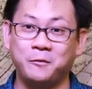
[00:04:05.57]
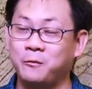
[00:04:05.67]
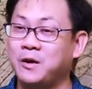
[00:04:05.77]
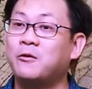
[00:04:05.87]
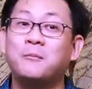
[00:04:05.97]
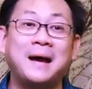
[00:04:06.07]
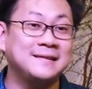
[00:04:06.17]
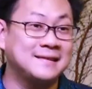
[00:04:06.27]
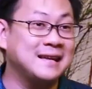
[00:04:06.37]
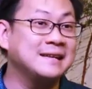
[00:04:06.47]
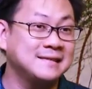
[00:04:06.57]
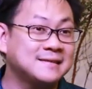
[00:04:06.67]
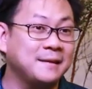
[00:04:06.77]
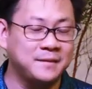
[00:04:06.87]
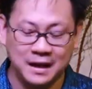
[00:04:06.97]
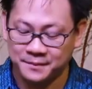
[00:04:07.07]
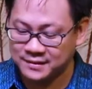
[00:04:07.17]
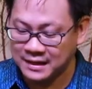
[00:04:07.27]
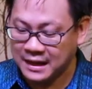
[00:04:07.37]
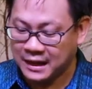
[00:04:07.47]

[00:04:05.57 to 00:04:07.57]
We romanticize it sometimes.